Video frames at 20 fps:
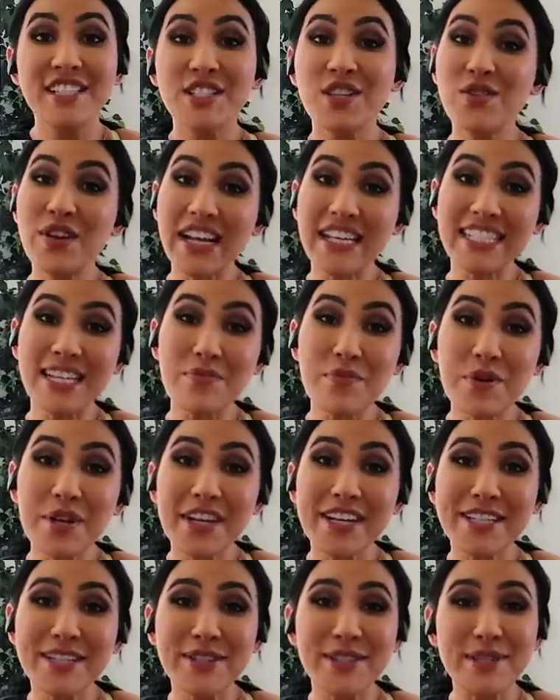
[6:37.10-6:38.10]
So next up, we're
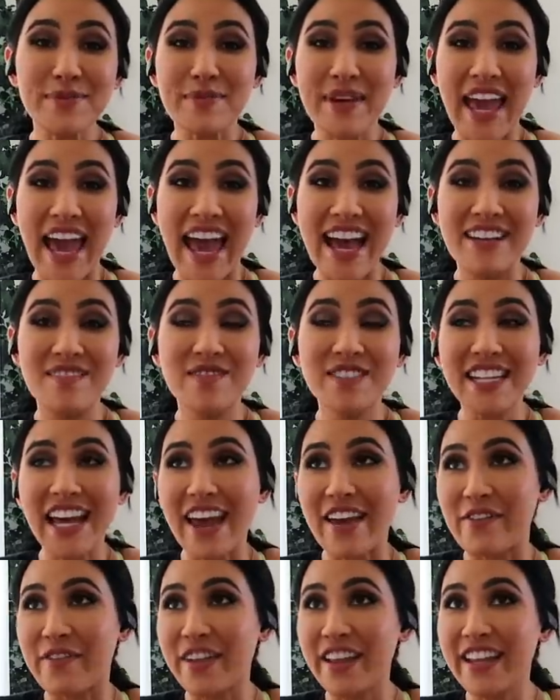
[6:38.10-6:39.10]
gonna do some calves.
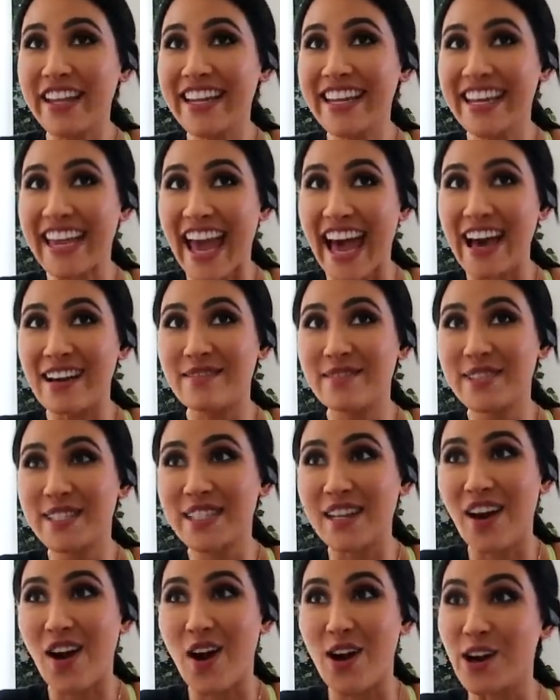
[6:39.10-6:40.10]
I feel like
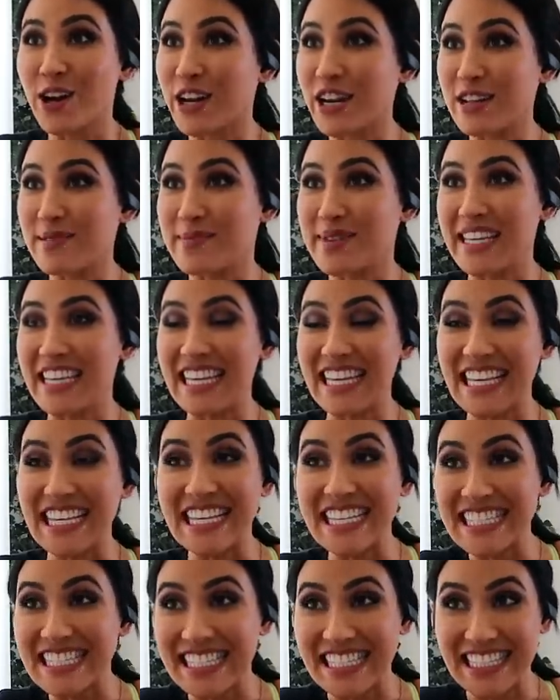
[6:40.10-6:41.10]
calves are gonna be
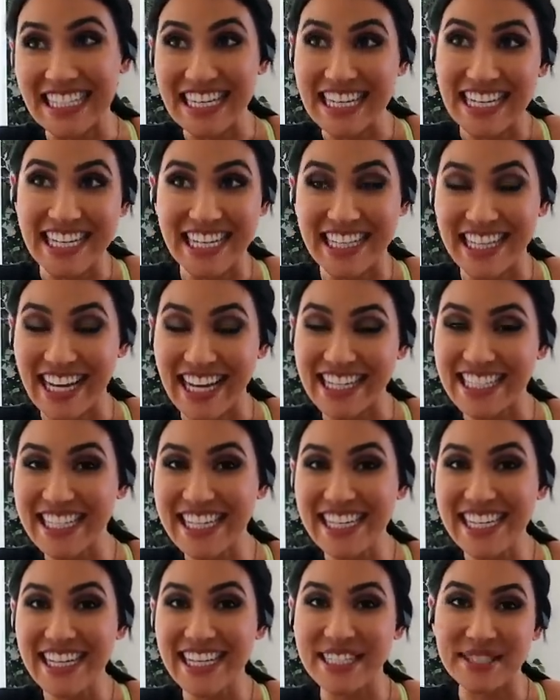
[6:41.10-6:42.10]
easily
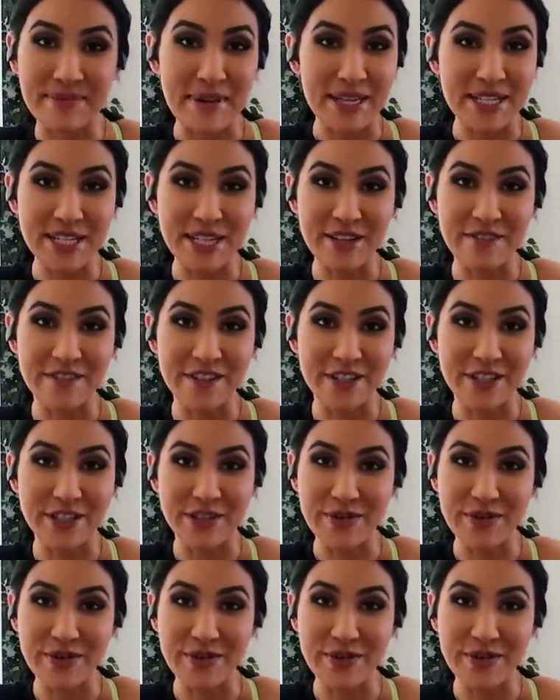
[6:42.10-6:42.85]
neglected, especially if you're